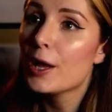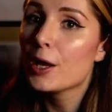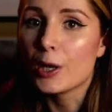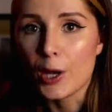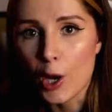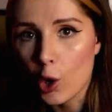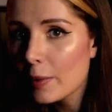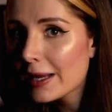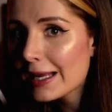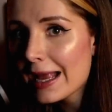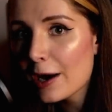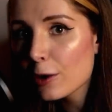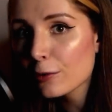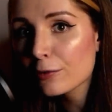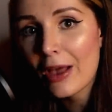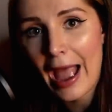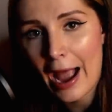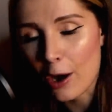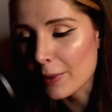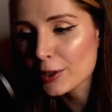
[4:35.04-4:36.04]
Nobody
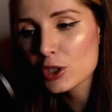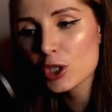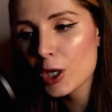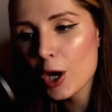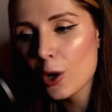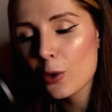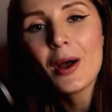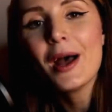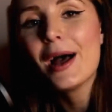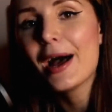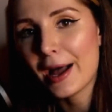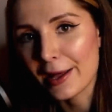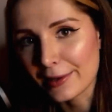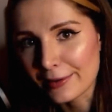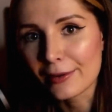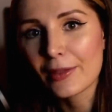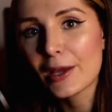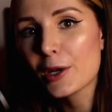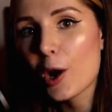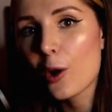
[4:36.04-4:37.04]
cares how much you know
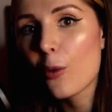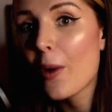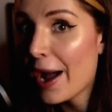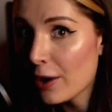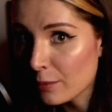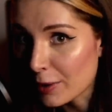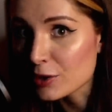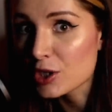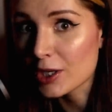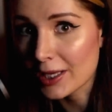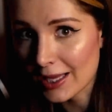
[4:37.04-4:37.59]
until they know how much you